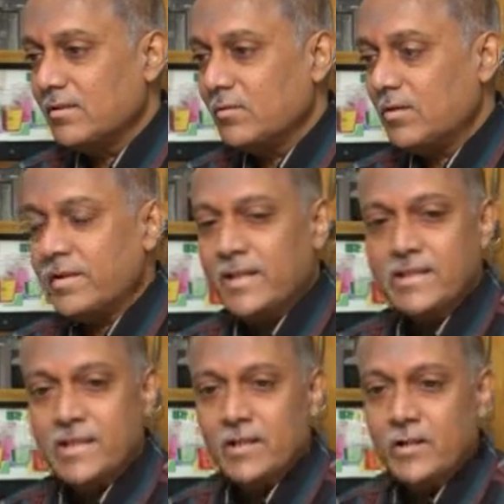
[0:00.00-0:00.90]
What can
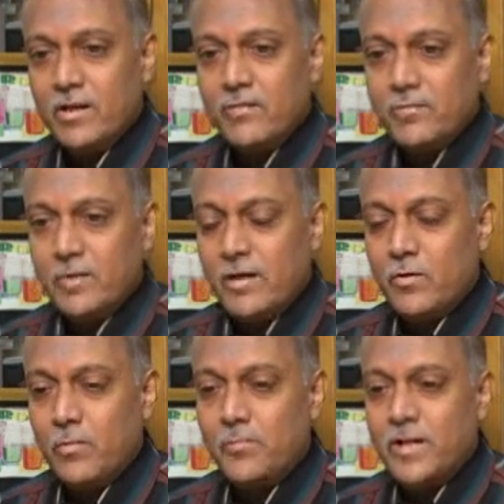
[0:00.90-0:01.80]
I say? I
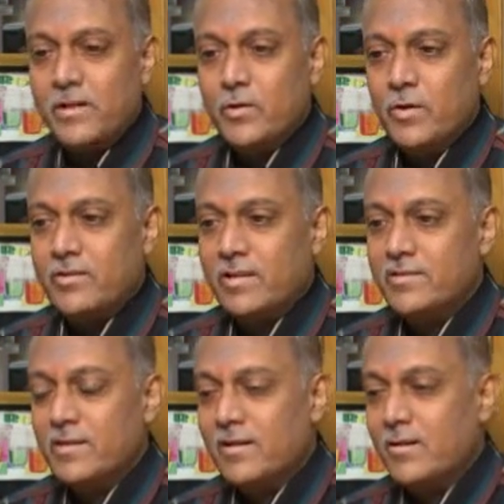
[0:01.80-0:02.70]
hope that your
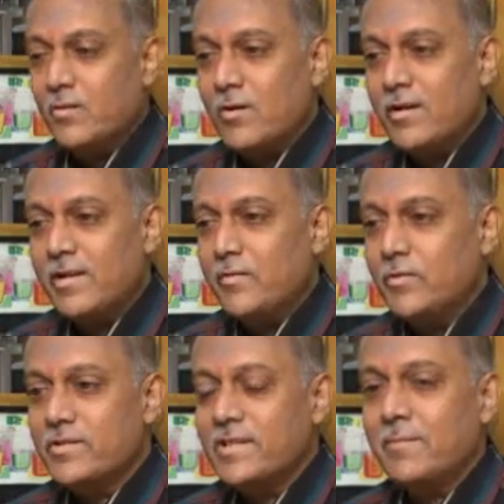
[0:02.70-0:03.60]
children do not give
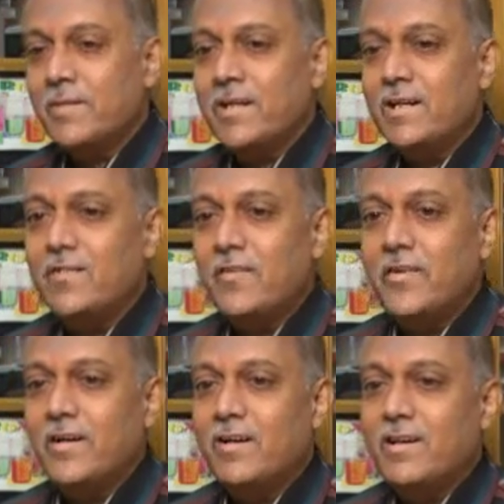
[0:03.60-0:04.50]
you the same kind of
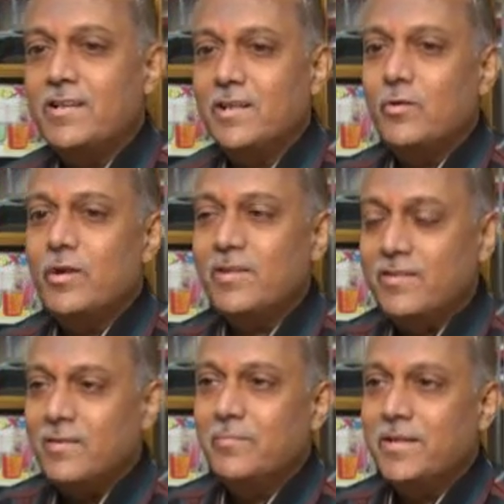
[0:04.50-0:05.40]
difficulty that you have
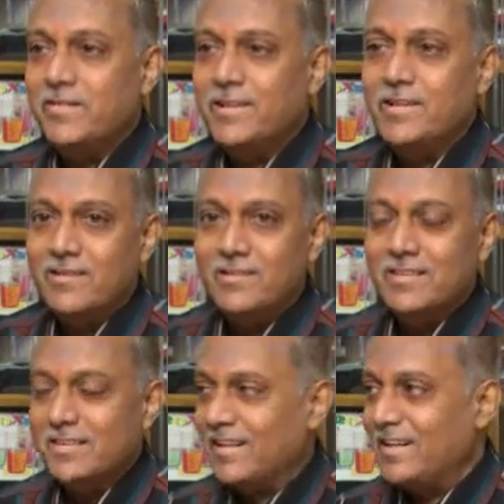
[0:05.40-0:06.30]
given me when they,
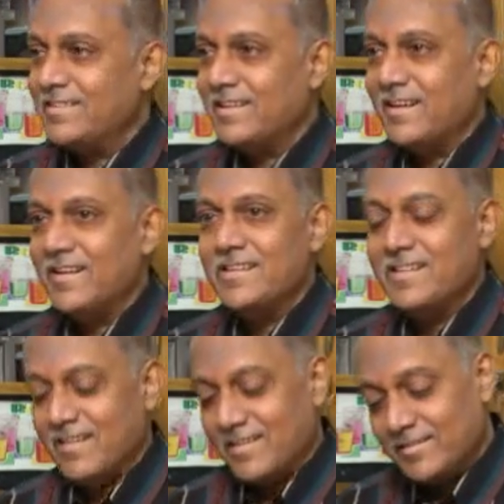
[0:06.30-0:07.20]
etc. I
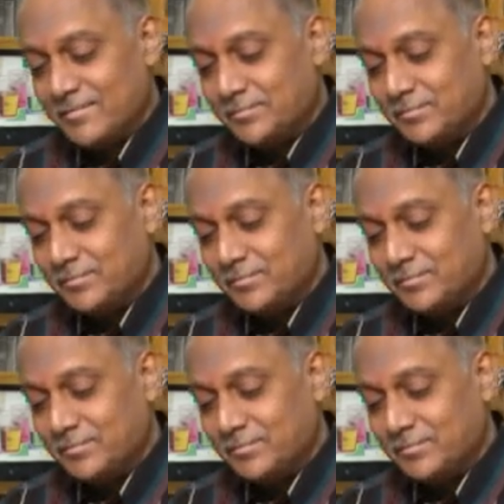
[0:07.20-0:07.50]
started.